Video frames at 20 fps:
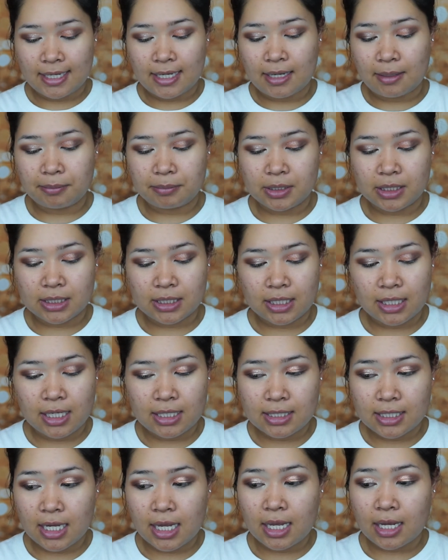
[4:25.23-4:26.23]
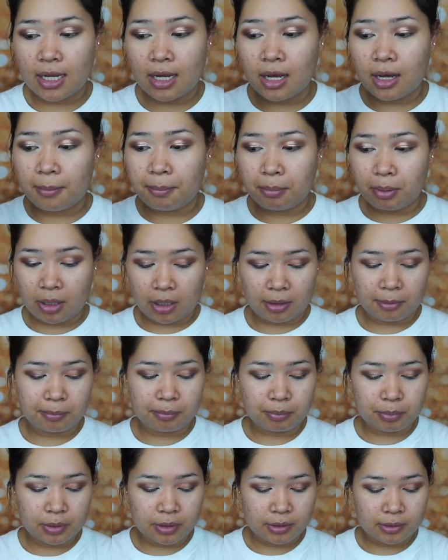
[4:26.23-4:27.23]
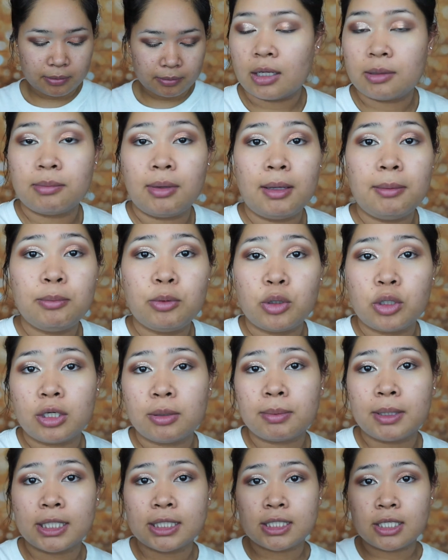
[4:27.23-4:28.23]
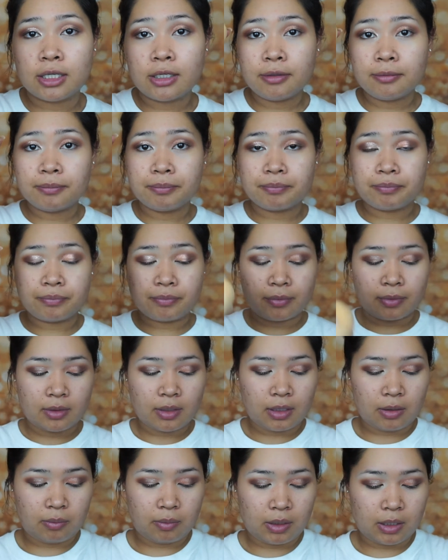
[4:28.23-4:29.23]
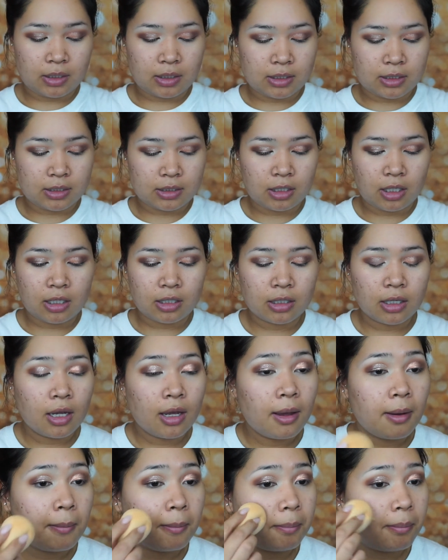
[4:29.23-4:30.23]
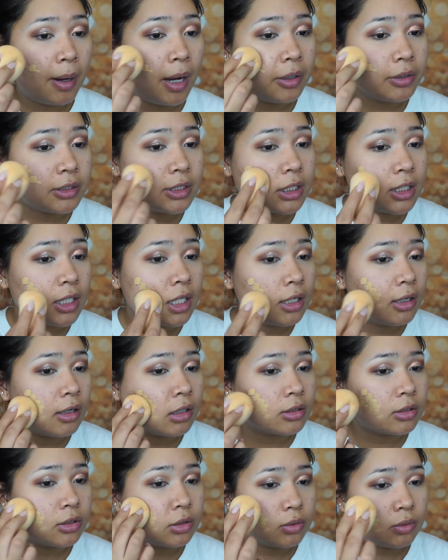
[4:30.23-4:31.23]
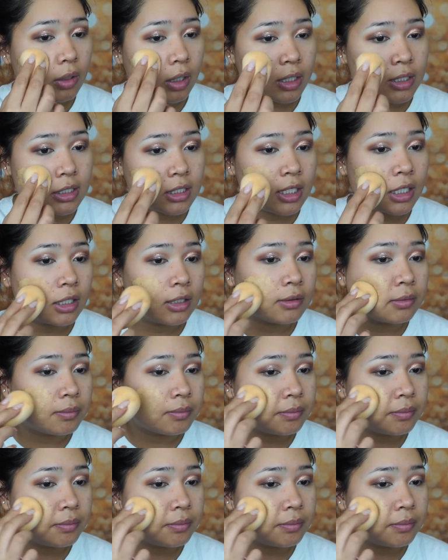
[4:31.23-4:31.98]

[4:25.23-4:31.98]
I'm just going to take a pump on my beauty blender, and we're going to start pouncing it onto our skin.